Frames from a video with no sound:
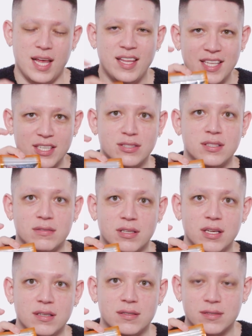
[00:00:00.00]
I think they're so
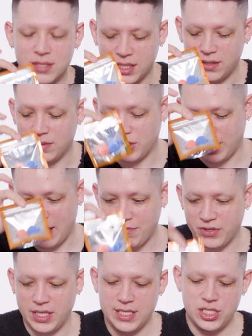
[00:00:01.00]
cute, so look out
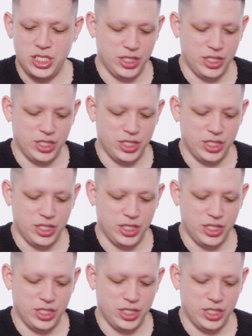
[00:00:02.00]
for these